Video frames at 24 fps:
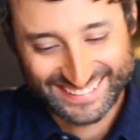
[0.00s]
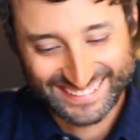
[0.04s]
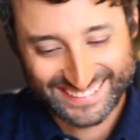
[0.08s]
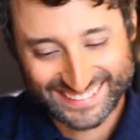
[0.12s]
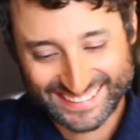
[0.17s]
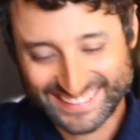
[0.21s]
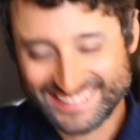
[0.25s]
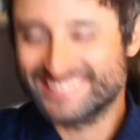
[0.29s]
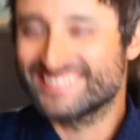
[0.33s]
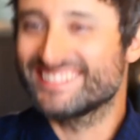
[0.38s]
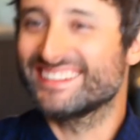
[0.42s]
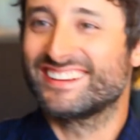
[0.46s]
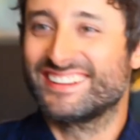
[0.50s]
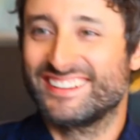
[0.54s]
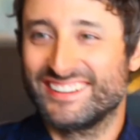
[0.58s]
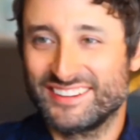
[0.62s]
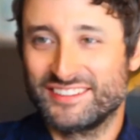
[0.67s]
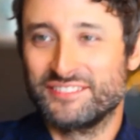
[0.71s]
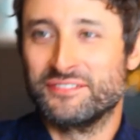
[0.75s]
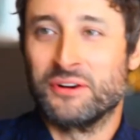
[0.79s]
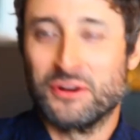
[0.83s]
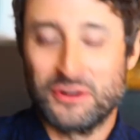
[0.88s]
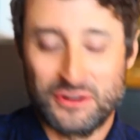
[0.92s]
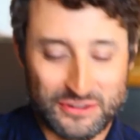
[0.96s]
It's a
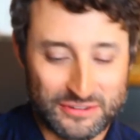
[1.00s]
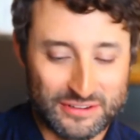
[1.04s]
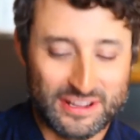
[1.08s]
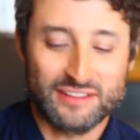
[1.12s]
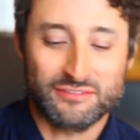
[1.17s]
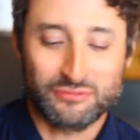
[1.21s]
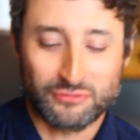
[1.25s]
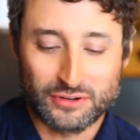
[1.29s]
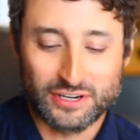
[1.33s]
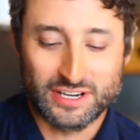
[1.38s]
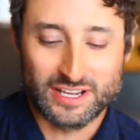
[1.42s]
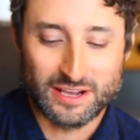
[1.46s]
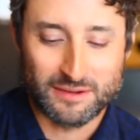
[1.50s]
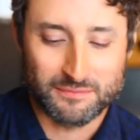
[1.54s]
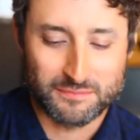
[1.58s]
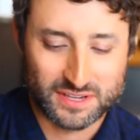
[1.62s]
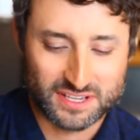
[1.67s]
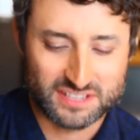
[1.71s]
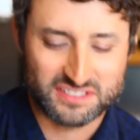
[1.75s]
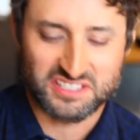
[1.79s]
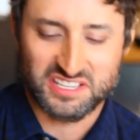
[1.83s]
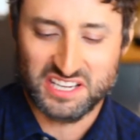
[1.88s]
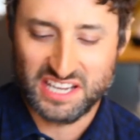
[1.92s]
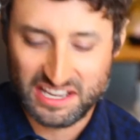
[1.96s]
good word, huh? Freedom.
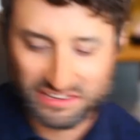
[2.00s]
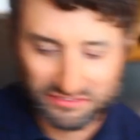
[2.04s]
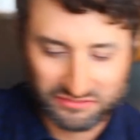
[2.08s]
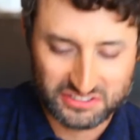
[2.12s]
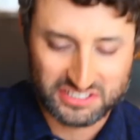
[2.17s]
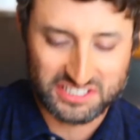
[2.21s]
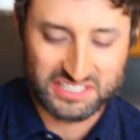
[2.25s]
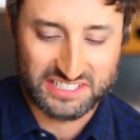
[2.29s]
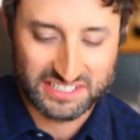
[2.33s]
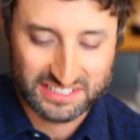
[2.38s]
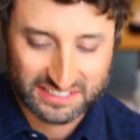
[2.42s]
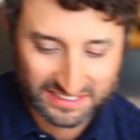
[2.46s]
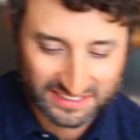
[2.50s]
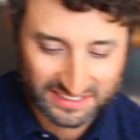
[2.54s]
It's heavy.